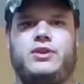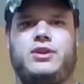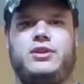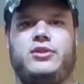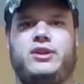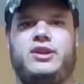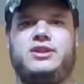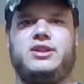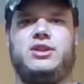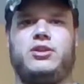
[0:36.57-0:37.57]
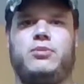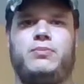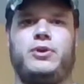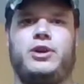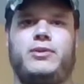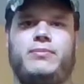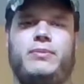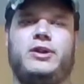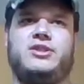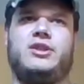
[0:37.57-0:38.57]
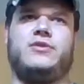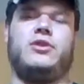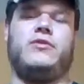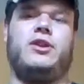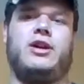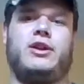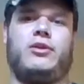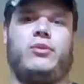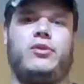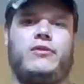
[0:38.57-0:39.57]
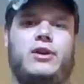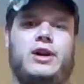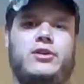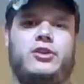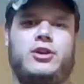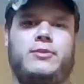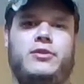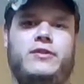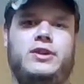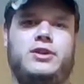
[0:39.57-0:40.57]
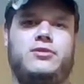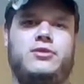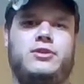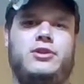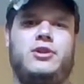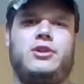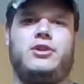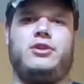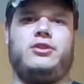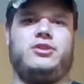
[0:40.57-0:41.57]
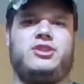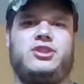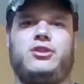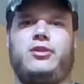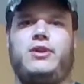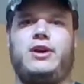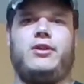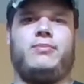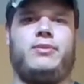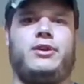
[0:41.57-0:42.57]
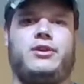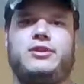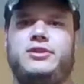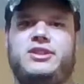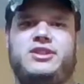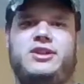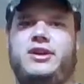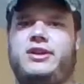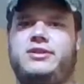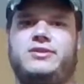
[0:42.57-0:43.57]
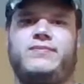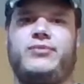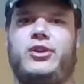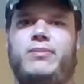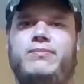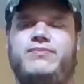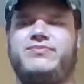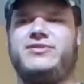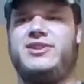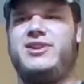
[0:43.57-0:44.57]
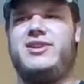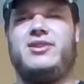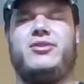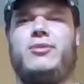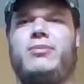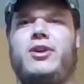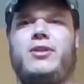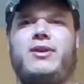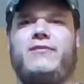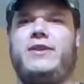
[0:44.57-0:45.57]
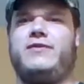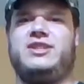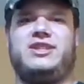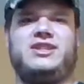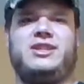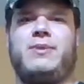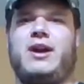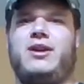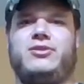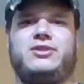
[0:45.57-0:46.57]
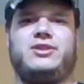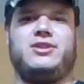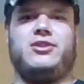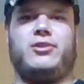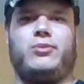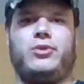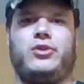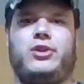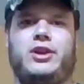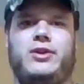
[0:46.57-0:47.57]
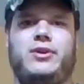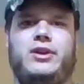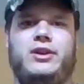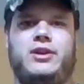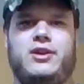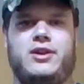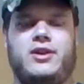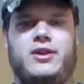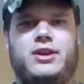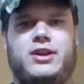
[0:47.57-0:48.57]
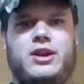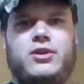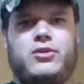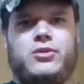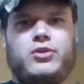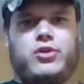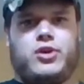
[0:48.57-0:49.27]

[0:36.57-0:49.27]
They're easy to put up by yourself. So if you got like a roof rack on top of your vehicle, you can just throw it right up there. It's not they're they're probably about 50, 60 pounds. They're really lightweight. Carol